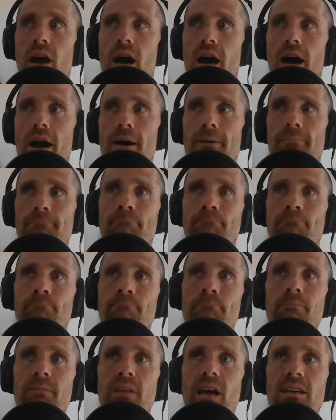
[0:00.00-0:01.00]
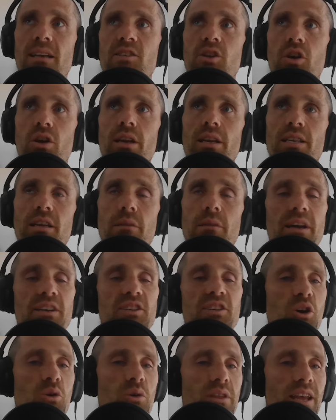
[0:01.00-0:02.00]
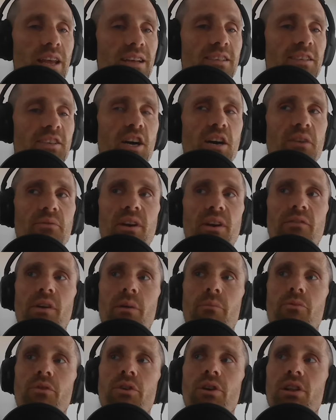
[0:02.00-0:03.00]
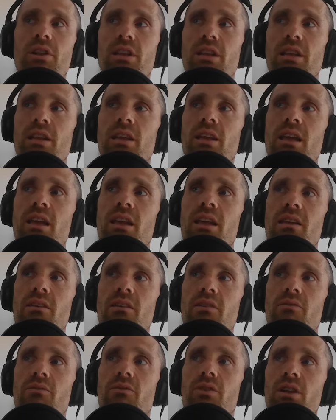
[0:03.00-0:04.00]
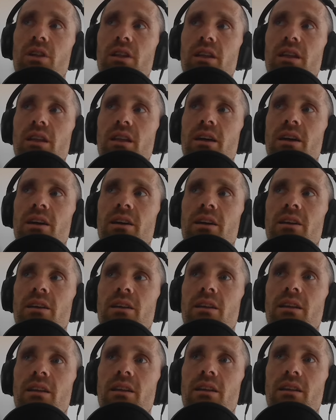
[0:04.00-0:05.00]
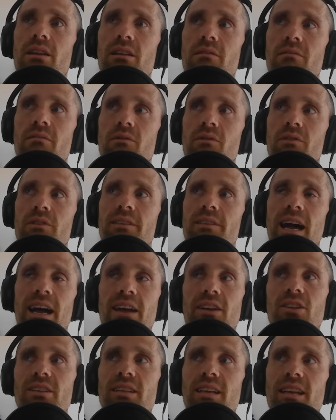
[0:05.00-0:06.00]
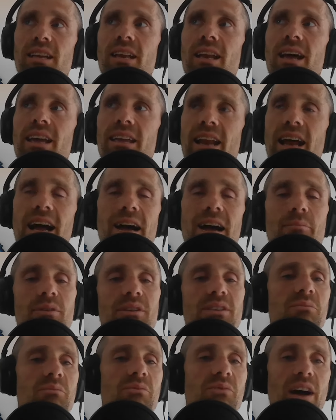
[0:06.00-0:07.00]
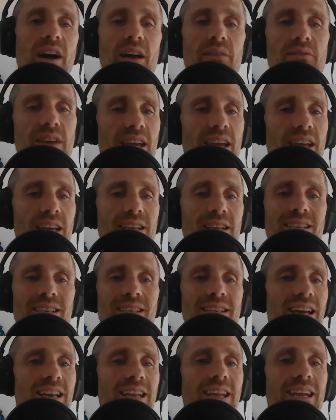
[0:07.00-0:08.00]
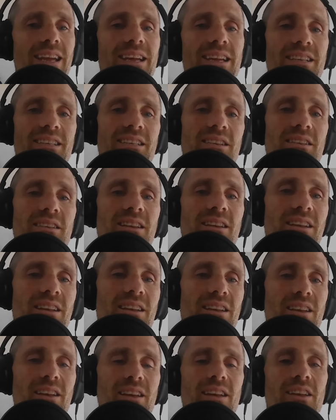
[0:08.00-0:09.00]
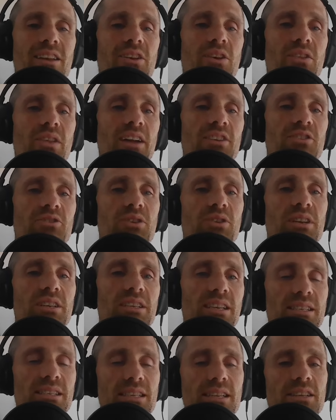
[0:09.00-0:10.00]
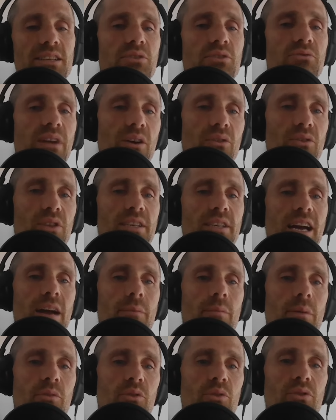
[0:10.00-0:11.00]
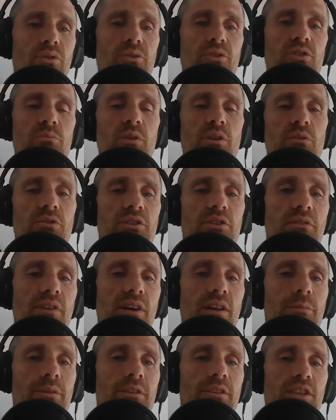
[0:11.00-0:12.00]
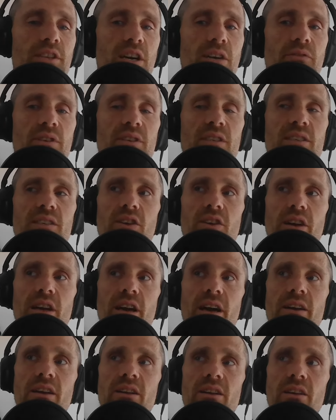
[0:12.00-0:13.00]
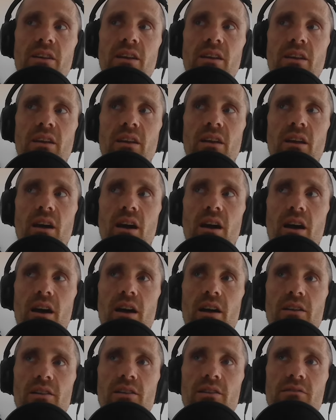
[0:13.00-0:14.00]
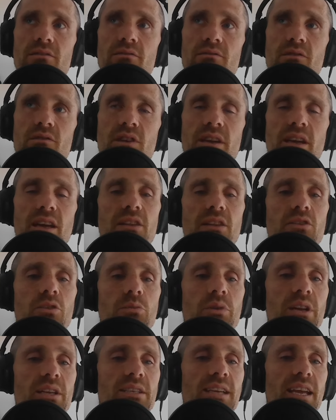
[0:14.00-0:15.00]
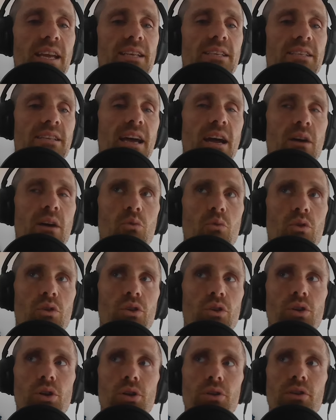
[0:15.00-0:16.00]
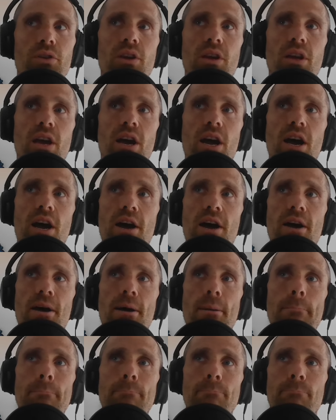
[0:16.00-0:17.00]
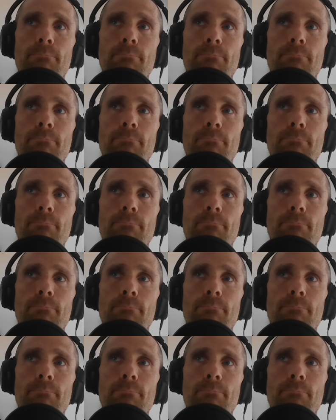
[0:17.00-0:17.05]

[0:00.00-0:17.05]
um, I still get to dip my toe in that stuff and if I'm really really uh, dialed in i can hop in some 5ks and 10ks and you know that sort of distance around the time i'm doing those speed work development stuff and still kind of uh, get a little bit of taste of that world uh,